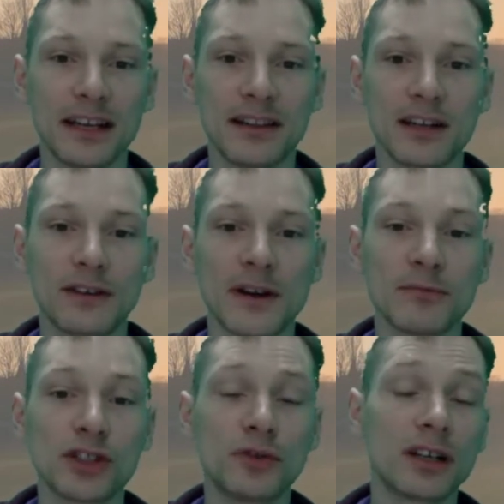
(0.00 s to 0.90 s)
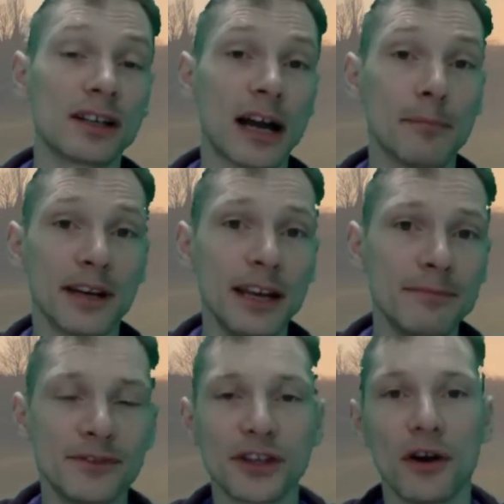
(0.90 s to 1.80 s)
They're a pharmaceutical company,
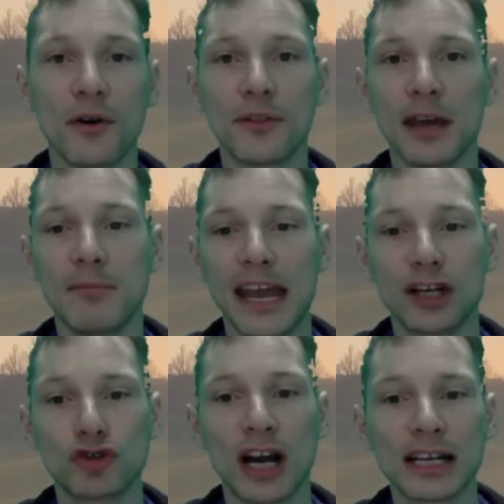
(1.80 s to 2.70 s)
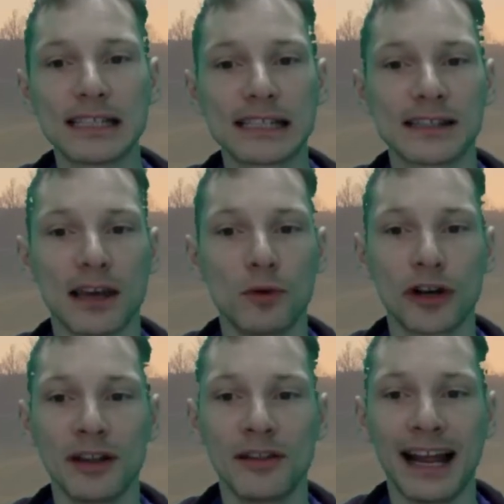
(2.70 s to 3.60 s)
so they make drugs, they
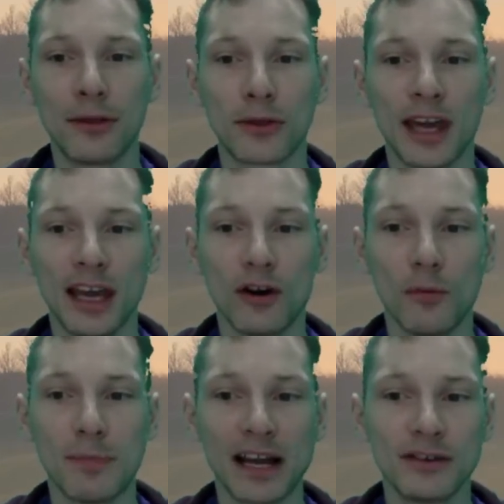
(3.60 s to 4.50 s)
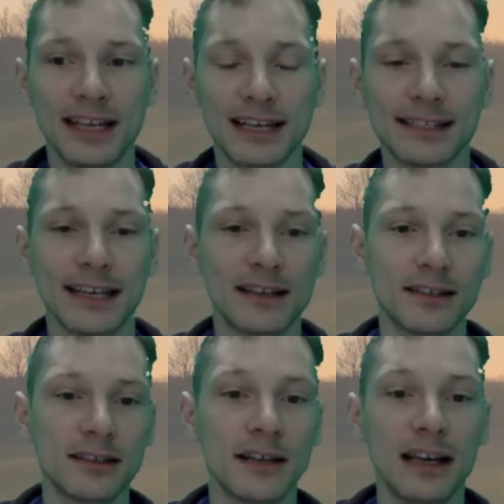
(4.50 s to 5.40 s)
work in the healthcare or biotech
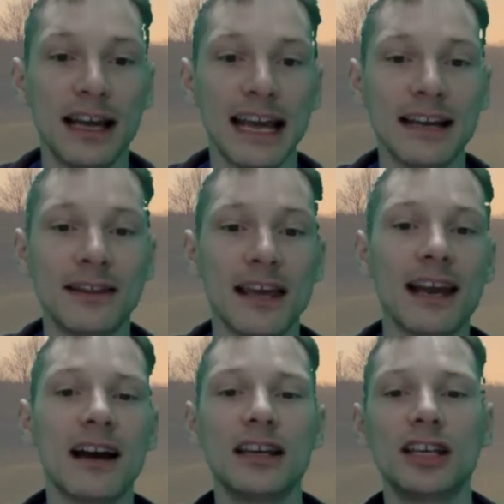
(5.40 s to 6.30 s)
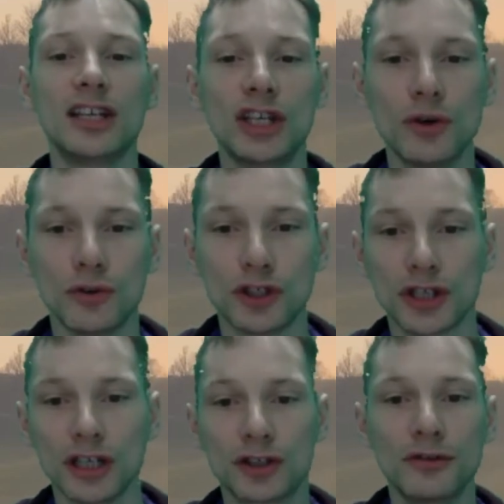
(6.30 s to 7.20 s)
sector, and they are huge,
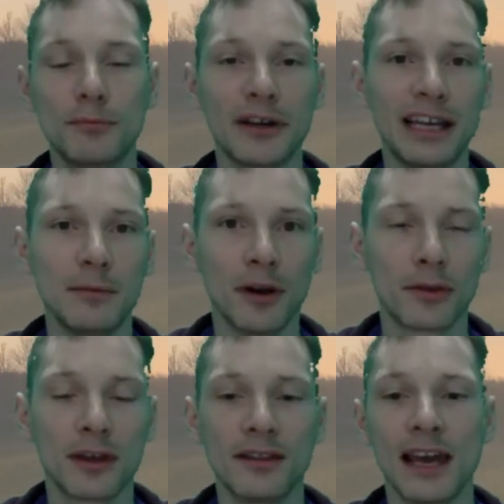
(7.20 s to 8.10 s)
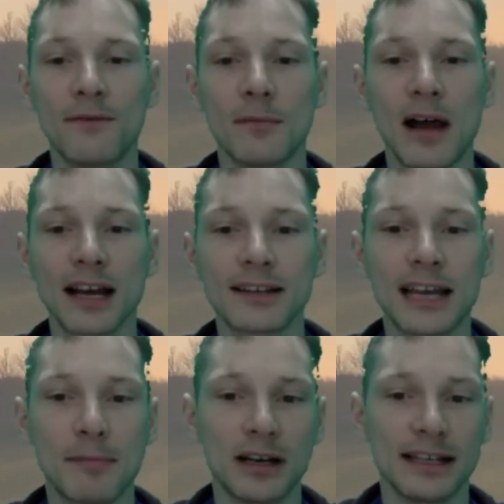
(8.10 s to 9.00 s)
a true behemoth. They have a market
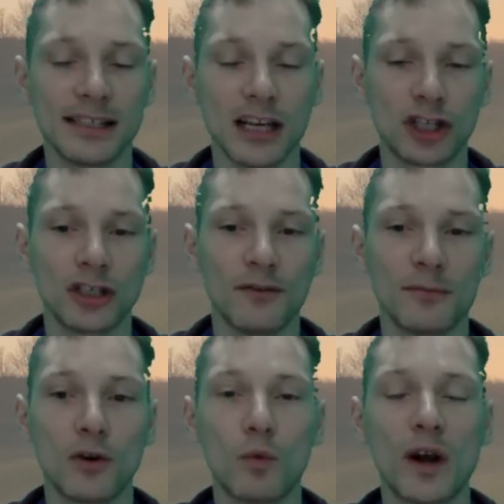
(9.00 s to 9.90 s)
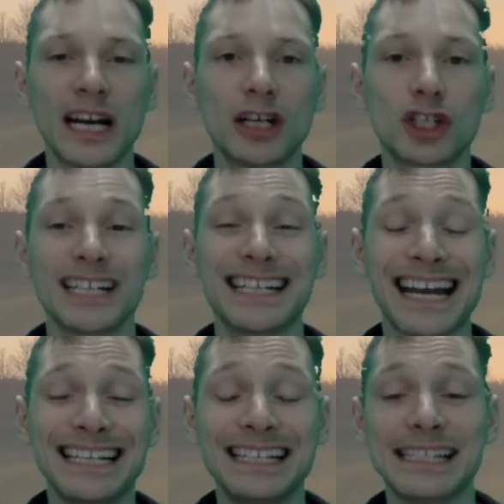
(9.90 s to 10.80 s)
capitalization of about
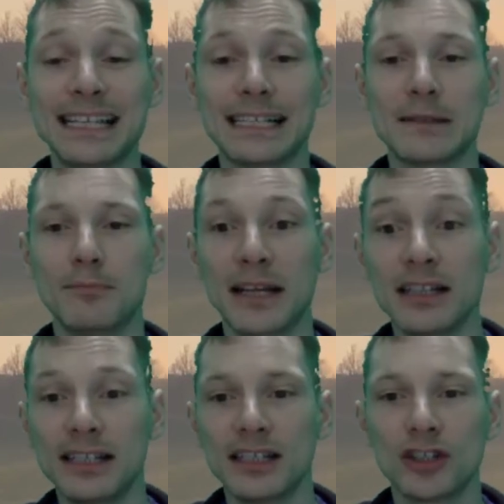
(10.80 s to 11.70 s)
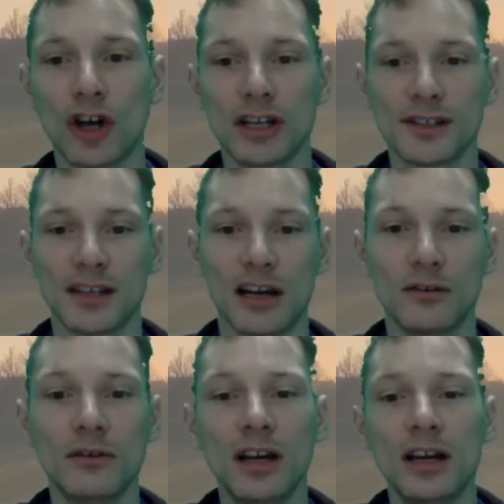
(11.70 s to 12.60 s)
$196 billion
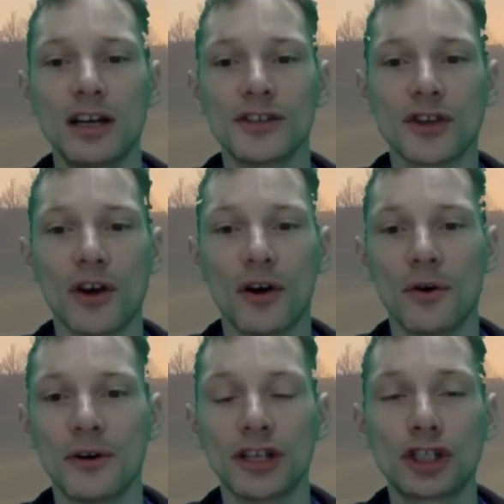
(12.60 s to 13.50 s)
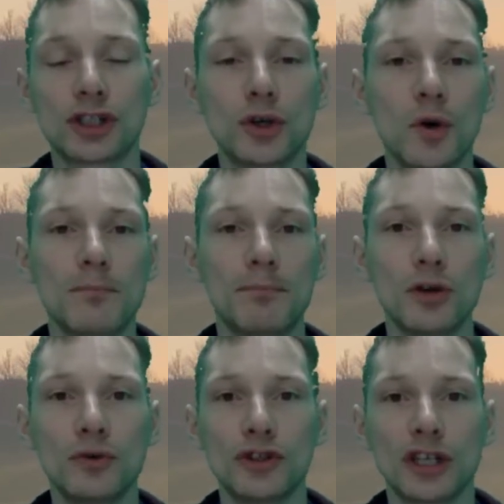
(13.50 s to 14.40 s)
now, so a true
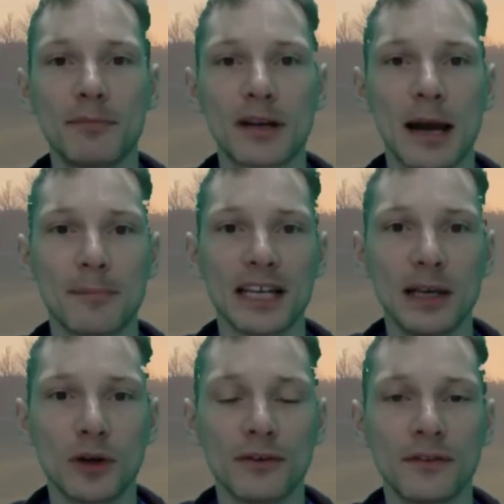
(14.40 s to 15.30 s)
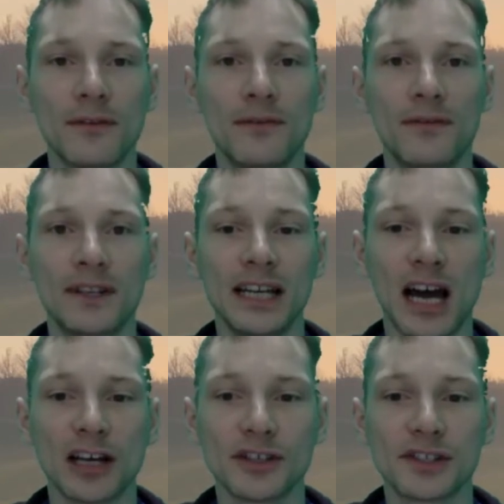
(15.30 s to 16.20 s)
blue chip company, one of the 50
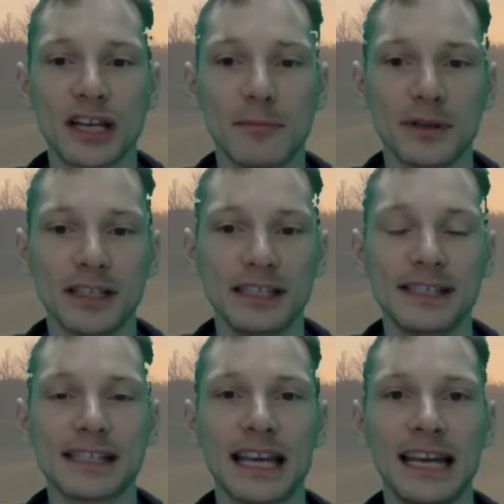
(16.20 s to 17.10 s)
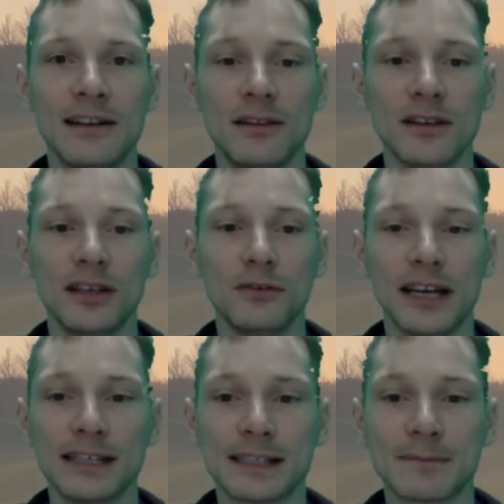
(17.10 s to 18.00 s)
largest companies in the
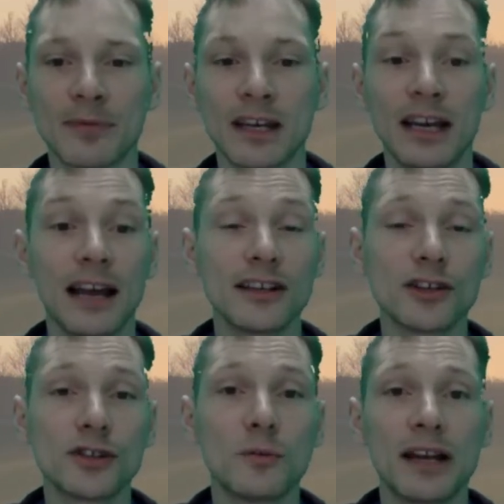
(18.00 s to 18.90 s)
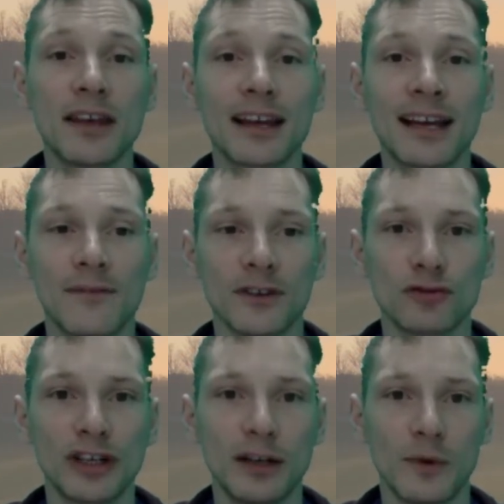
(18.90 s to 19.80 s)
US. And that's also why they're covered
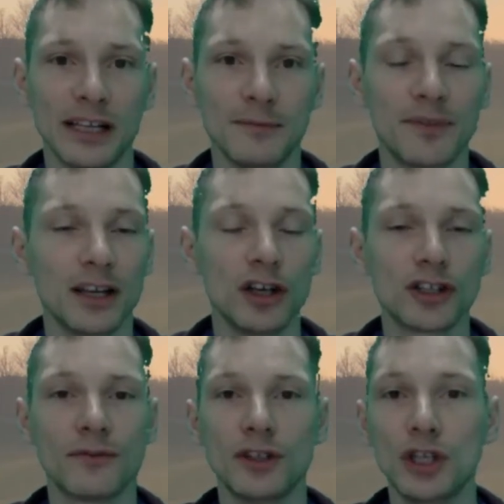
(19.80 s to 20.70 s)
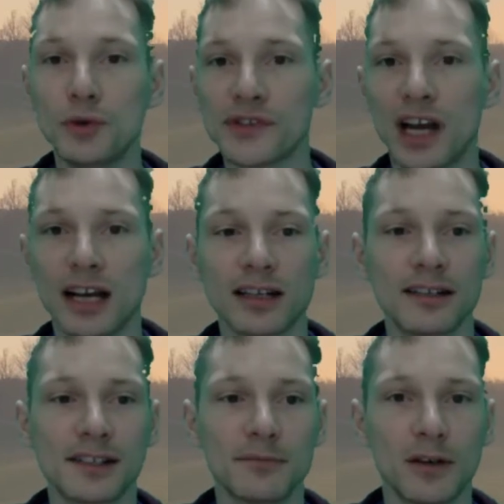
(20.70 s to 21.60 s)
really well. There are lots of news
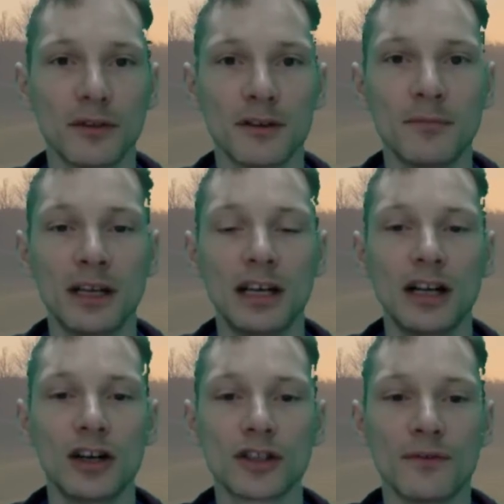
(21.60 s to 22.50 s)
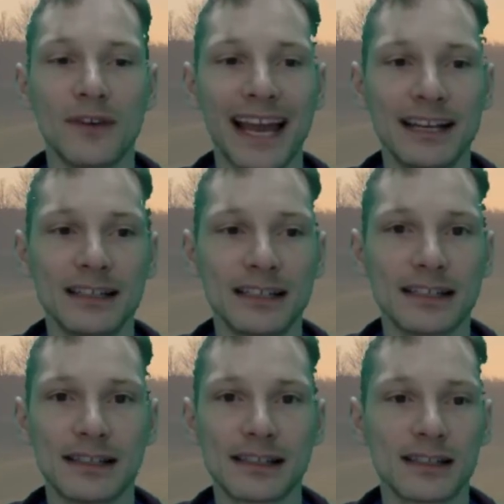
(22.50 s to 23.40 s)
articles about them, lots of
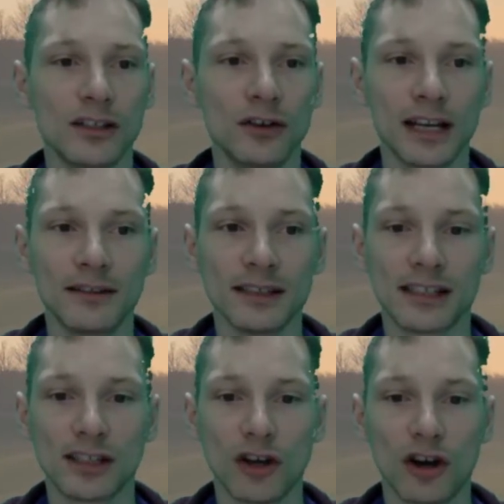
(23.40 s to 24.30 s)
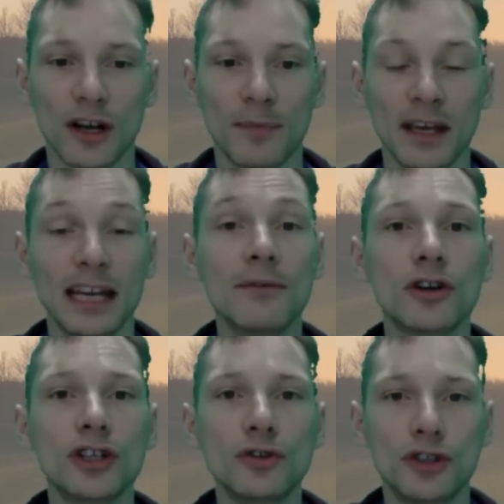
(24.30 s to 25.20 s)
analysts look at this stock. Even
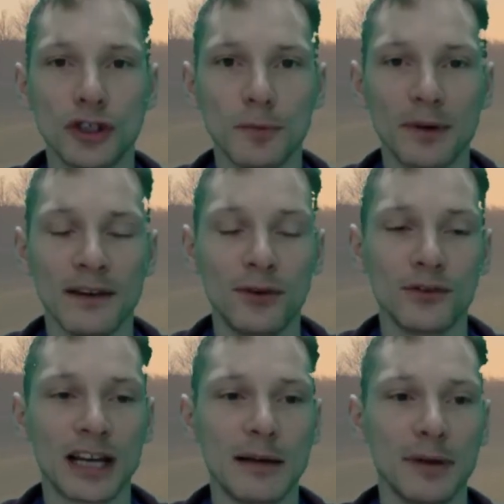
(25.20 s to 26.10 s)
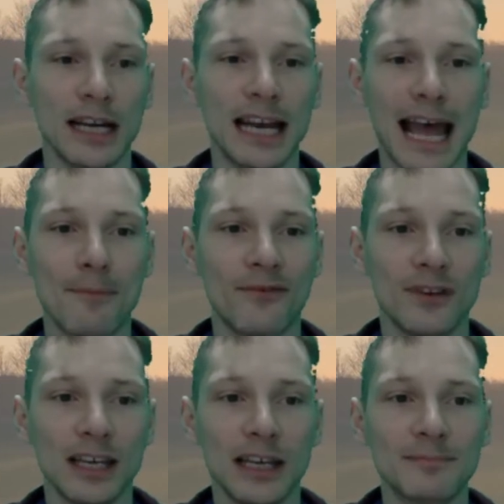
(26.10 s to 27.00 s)
on YouTube, if you type in
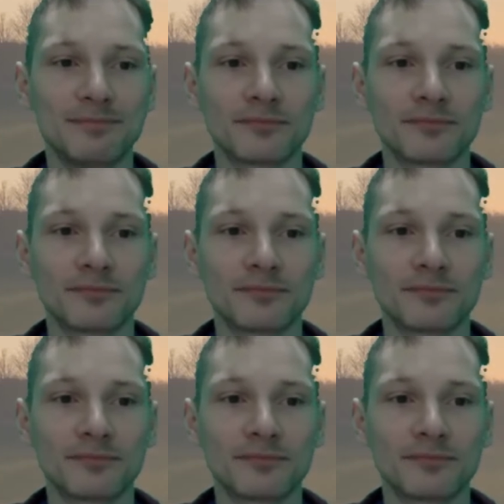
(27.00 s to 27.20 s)
AbbVie